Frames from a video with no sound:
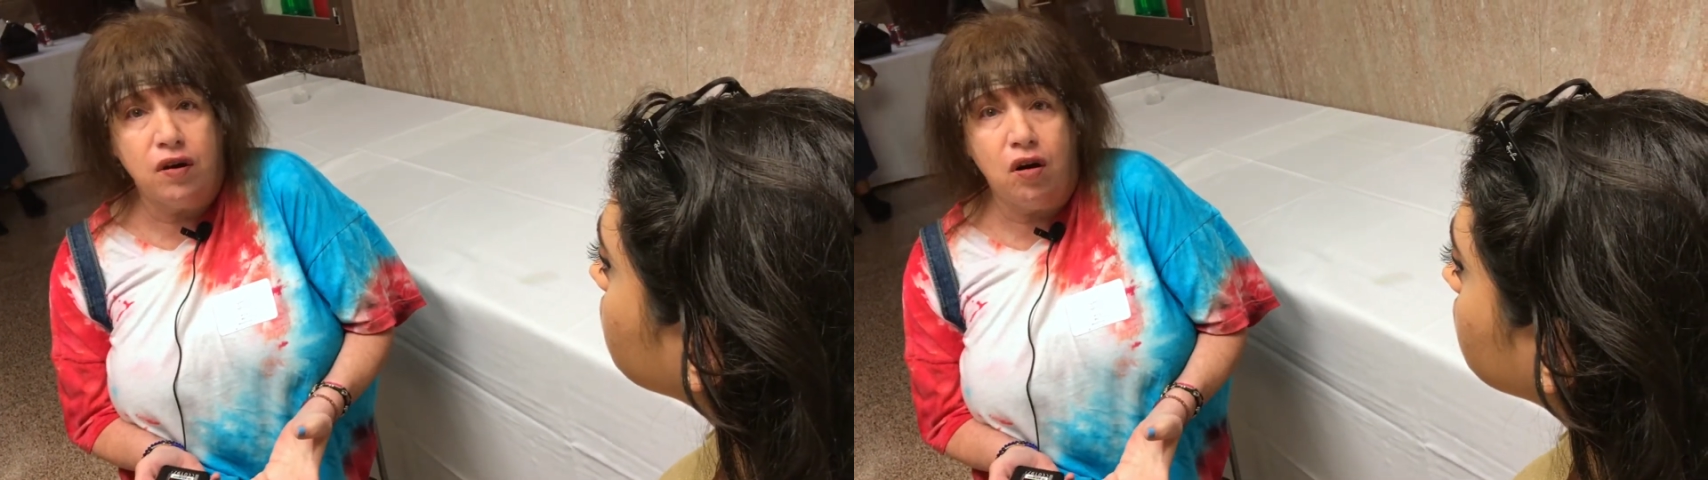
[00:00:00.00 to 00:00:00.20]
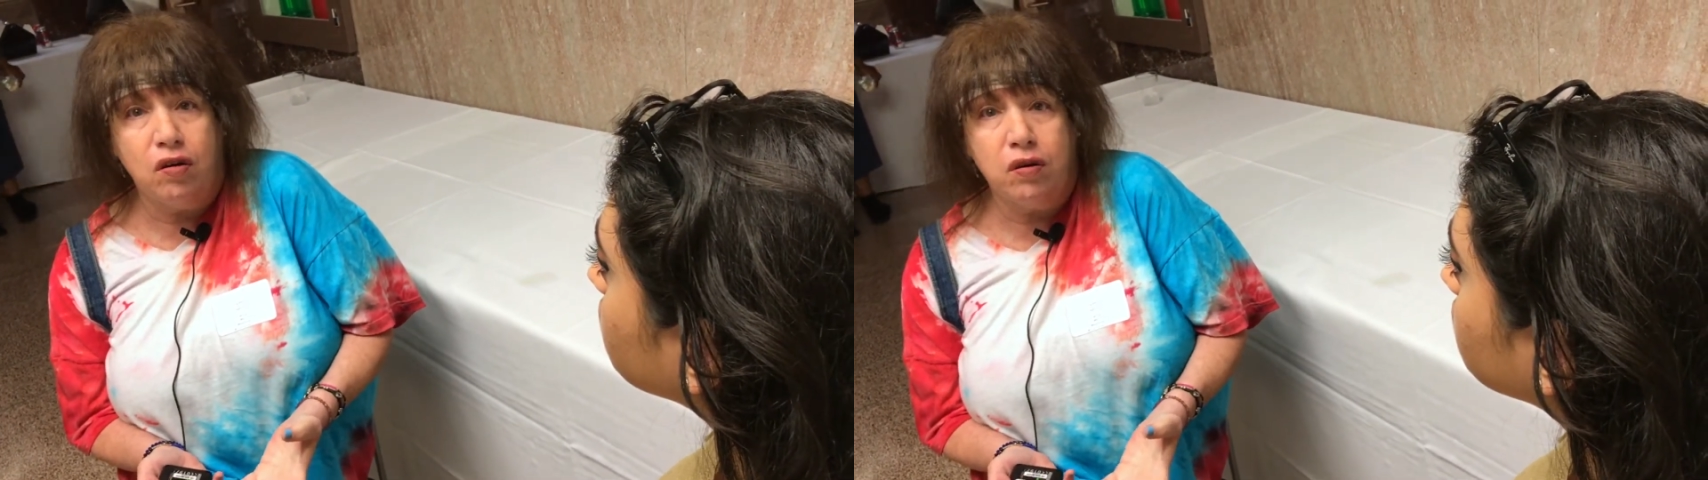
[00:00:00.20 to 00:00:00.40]

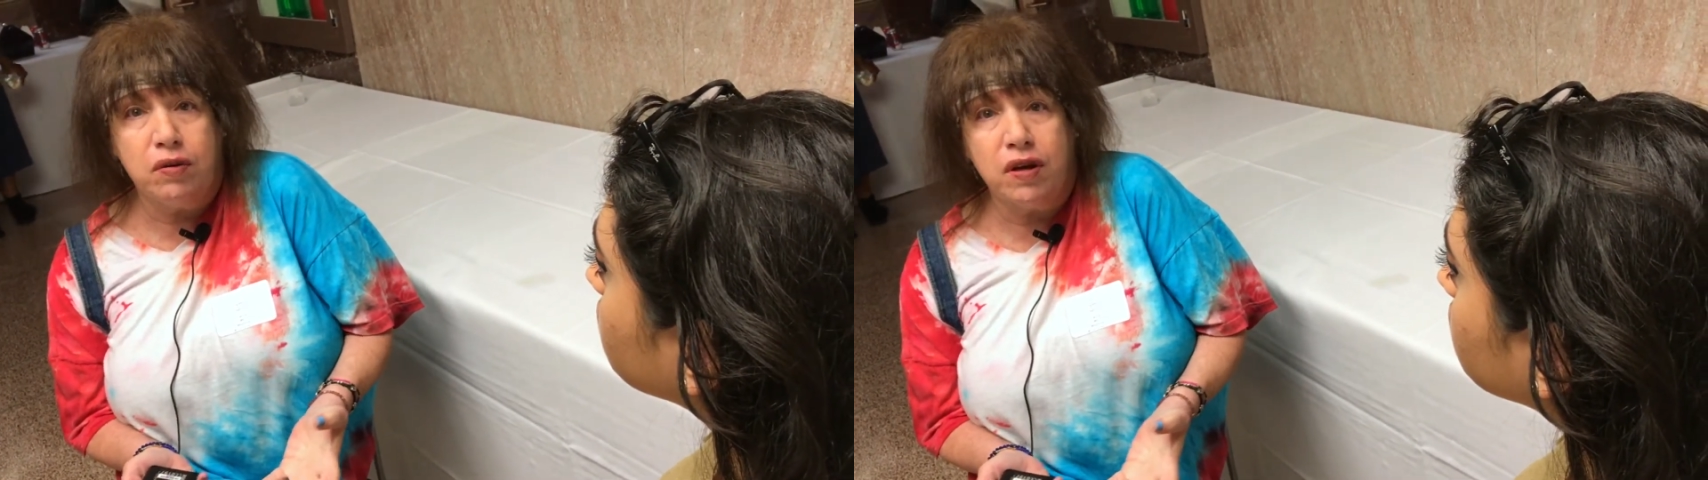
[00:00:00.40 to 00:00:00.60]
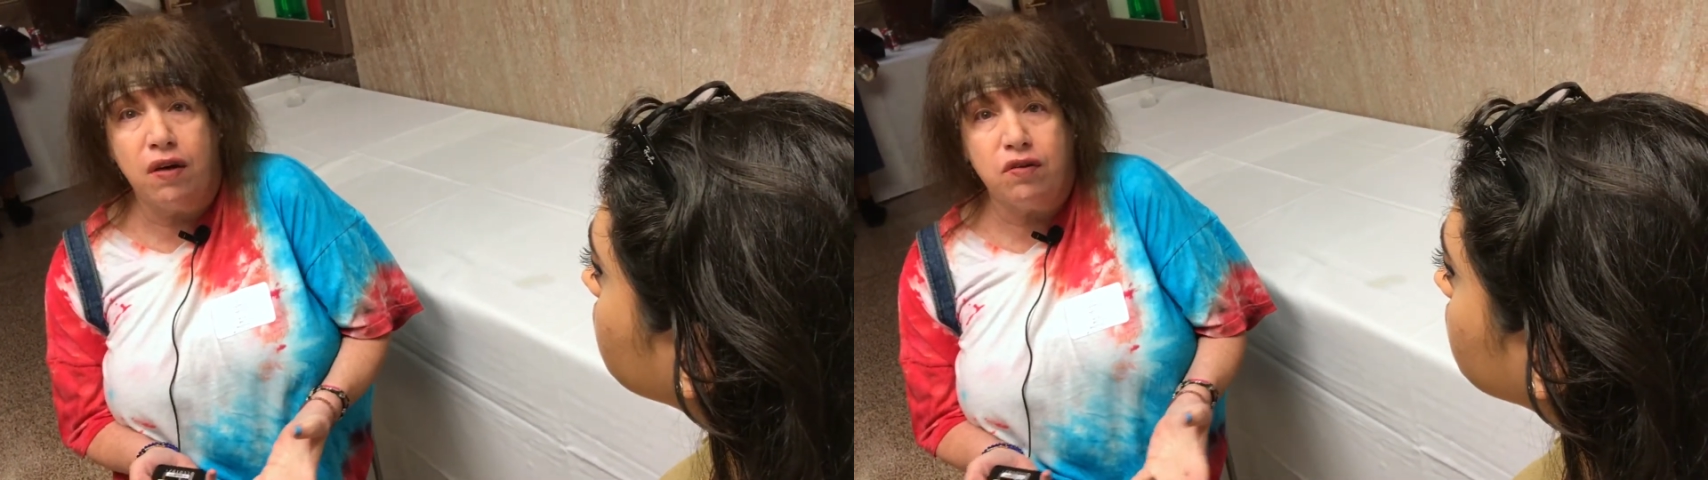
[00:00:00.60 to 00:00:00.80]

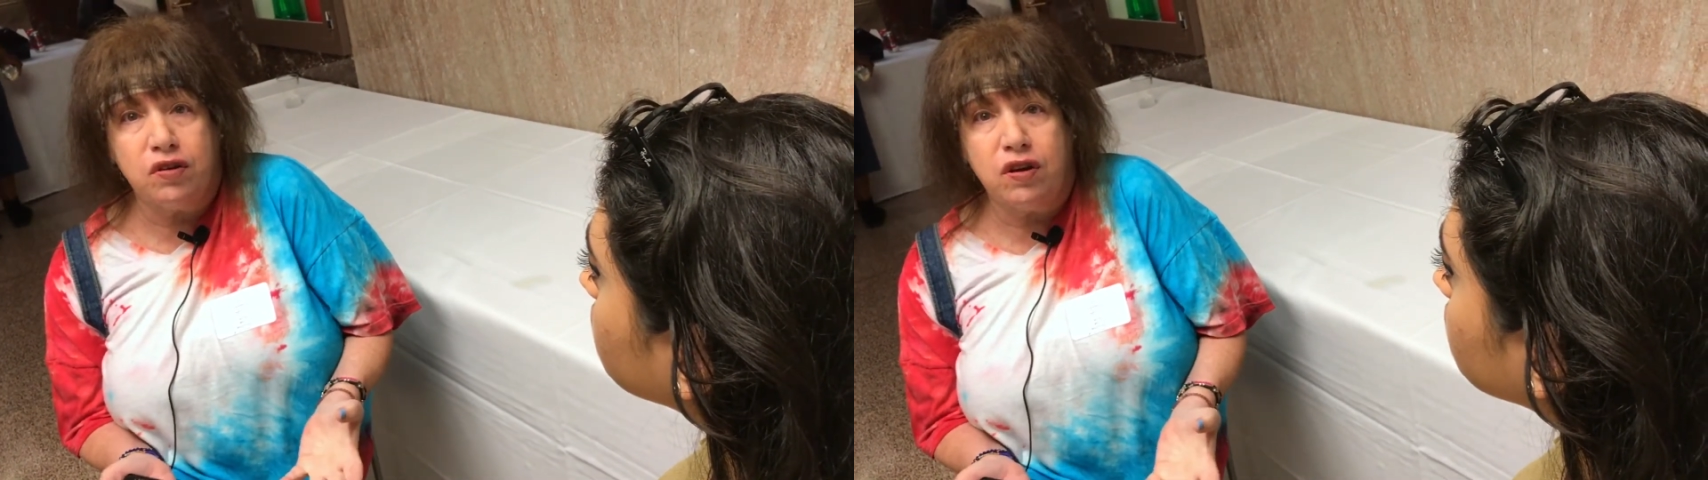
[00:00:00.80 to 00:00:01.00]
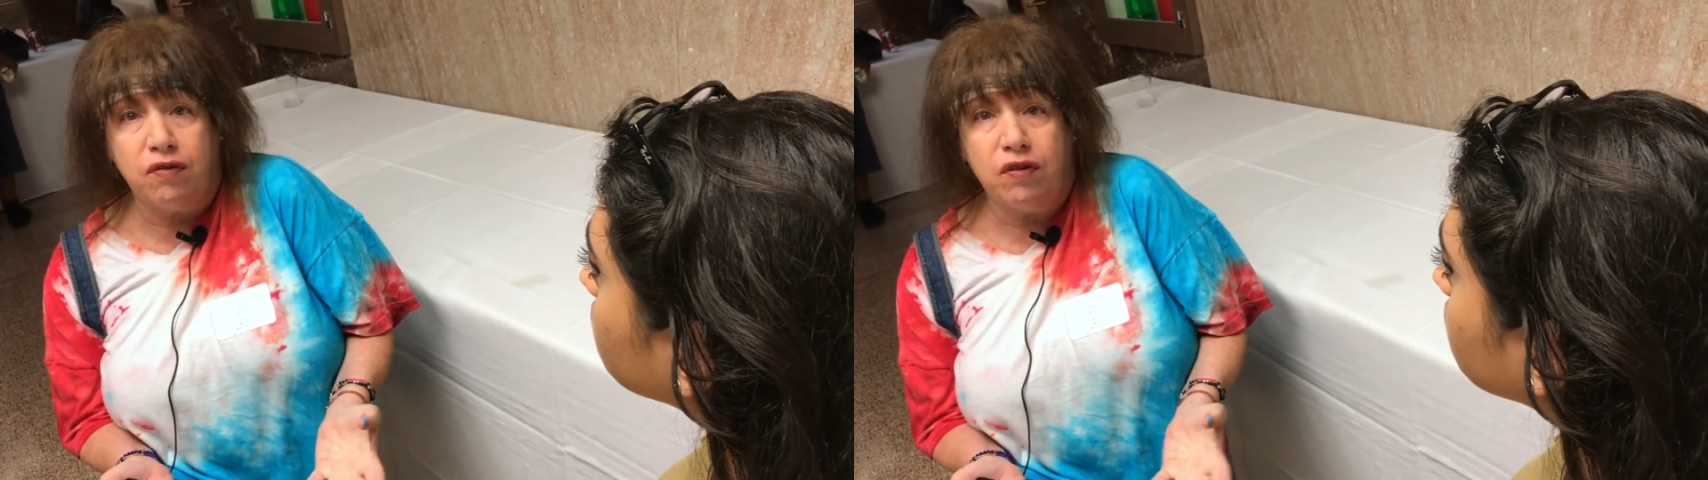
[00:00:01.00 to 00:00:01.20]
So there was
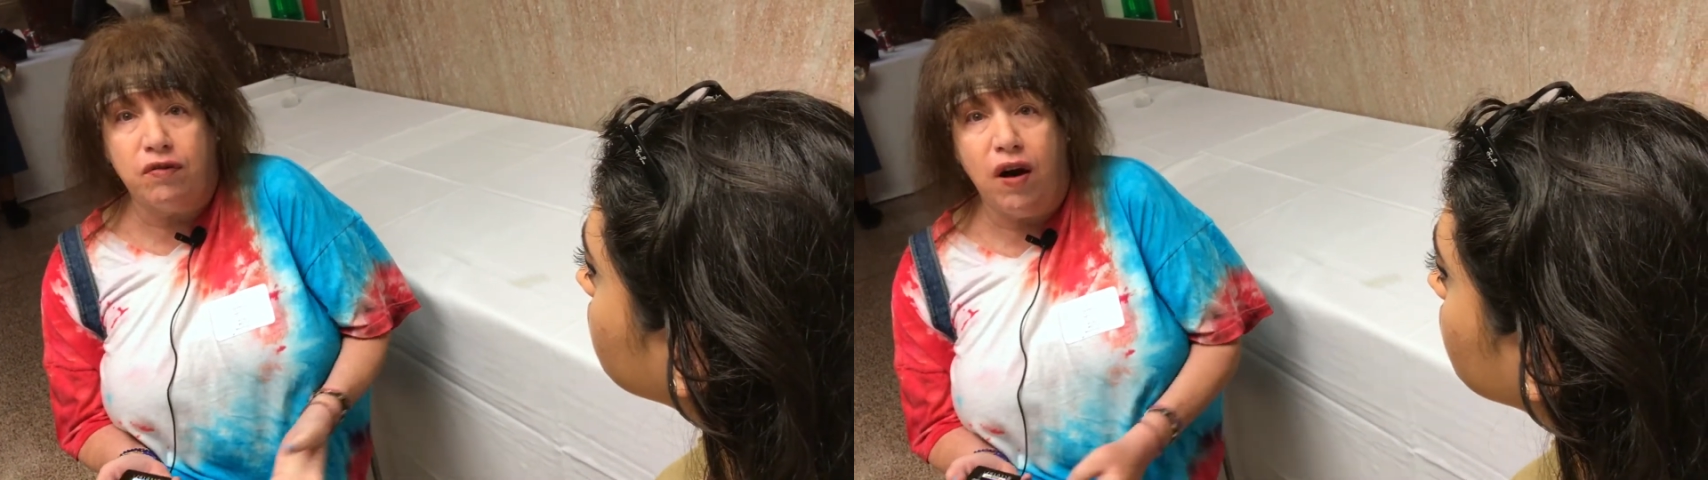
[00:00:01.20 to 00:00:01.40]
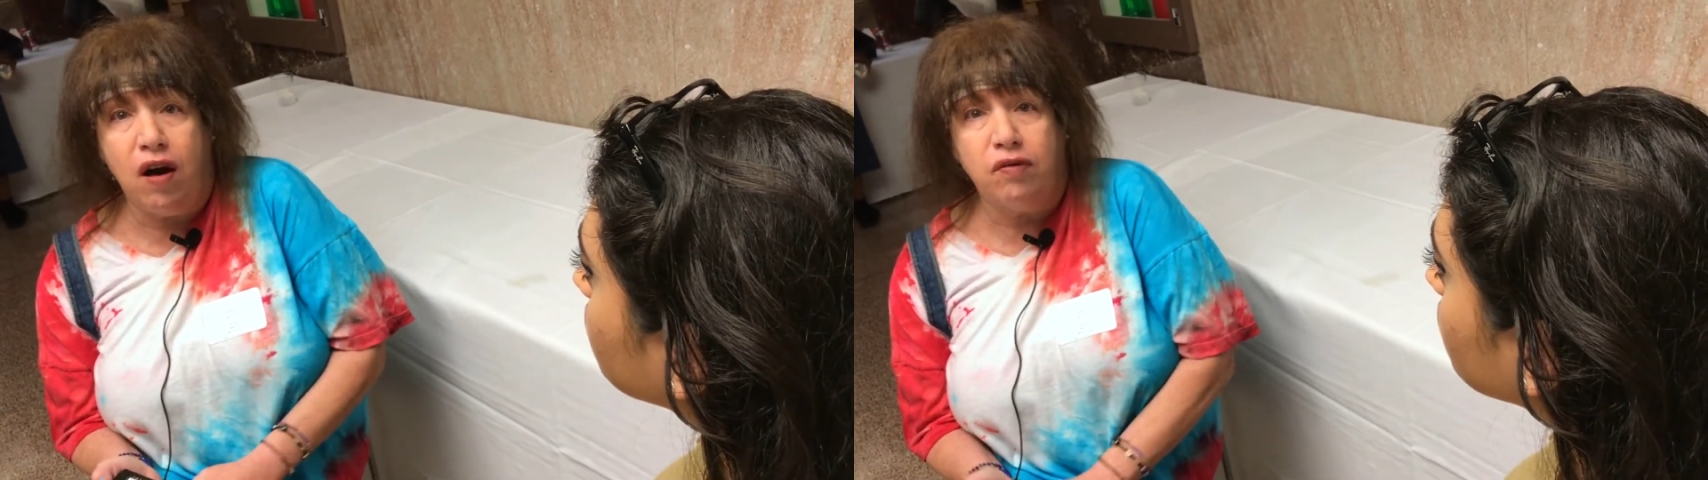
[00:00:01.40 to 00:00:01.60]
other
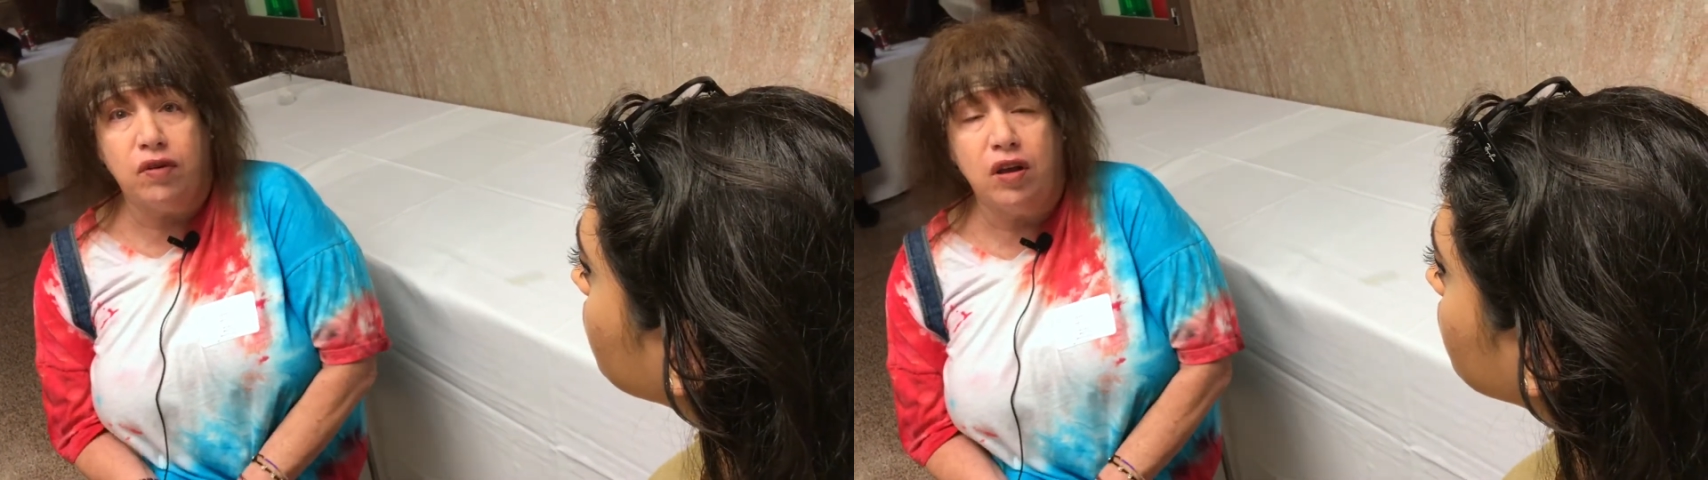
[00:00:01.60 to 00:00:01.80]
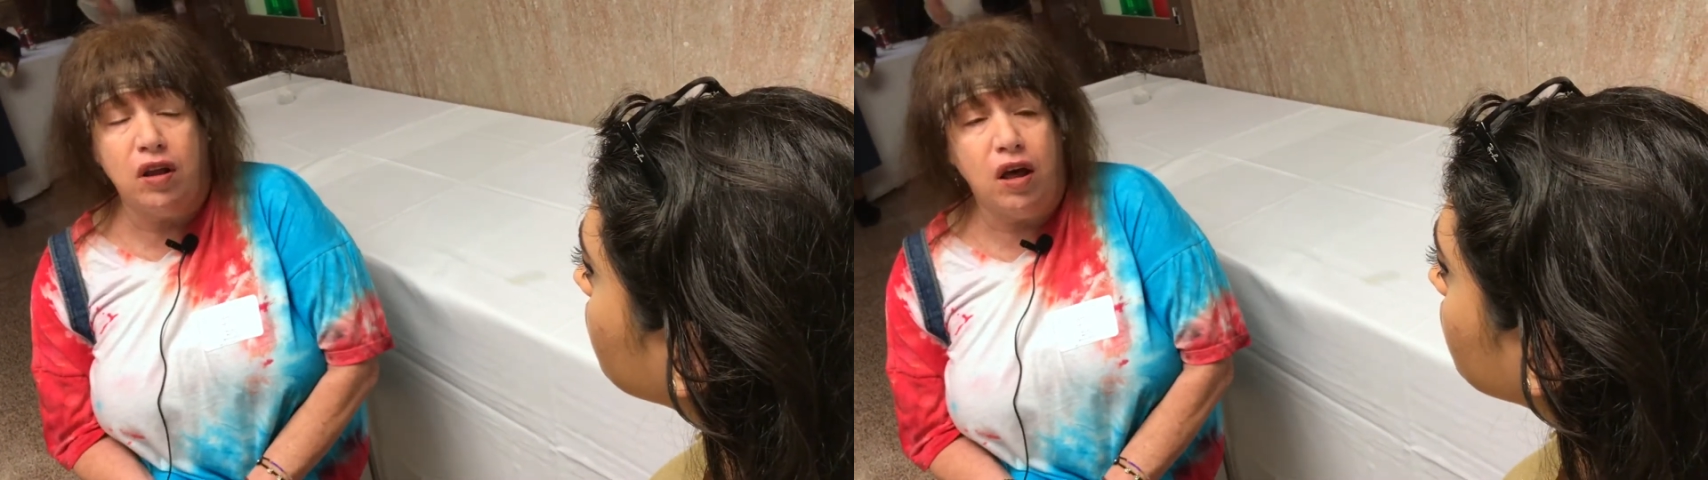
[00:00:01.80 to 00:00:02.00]
stuff
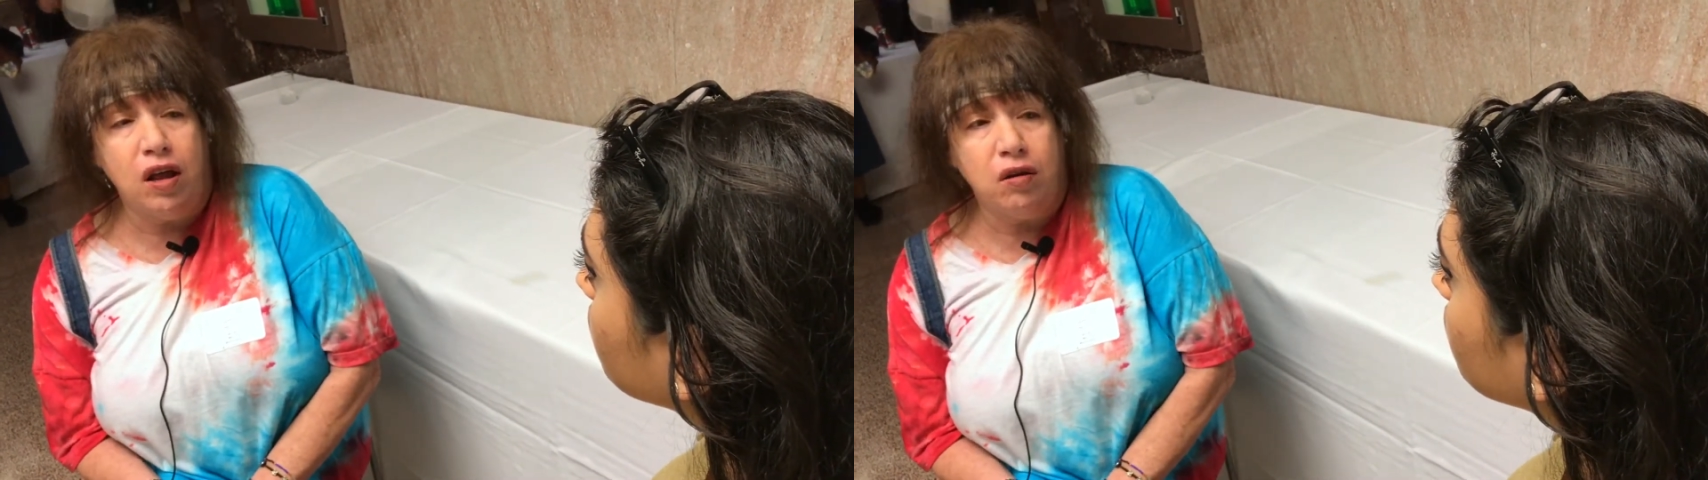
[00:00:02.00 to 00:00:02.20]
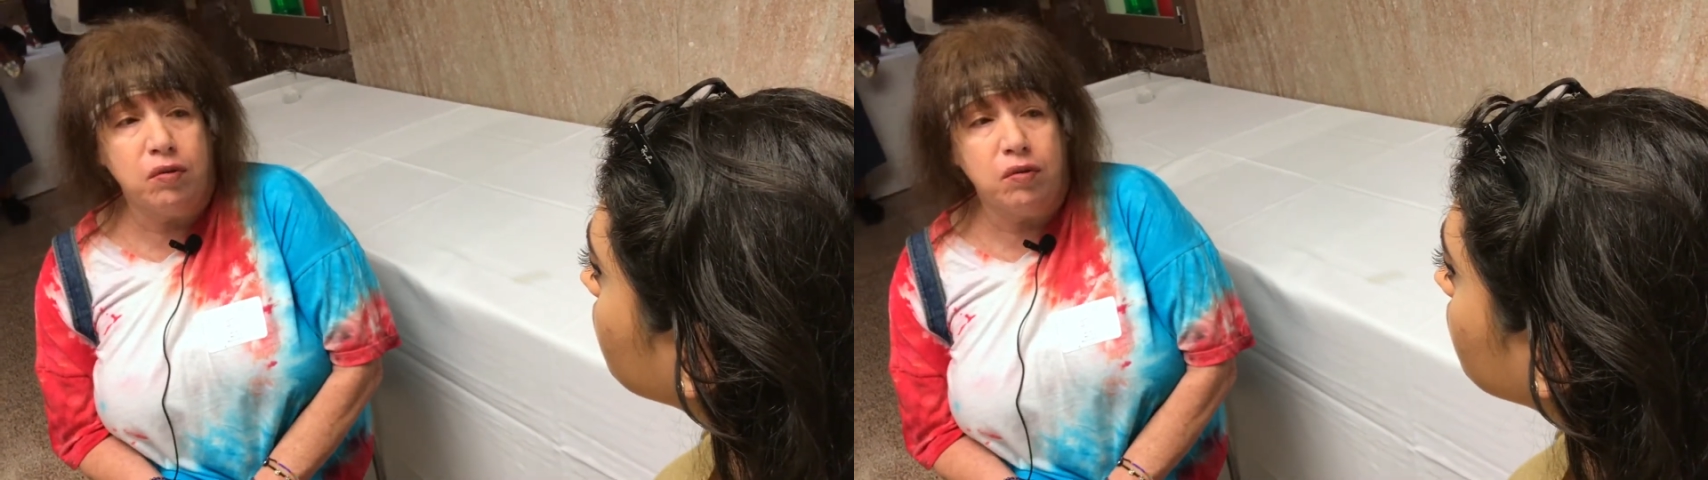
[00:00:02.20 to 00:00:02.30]
involved in it,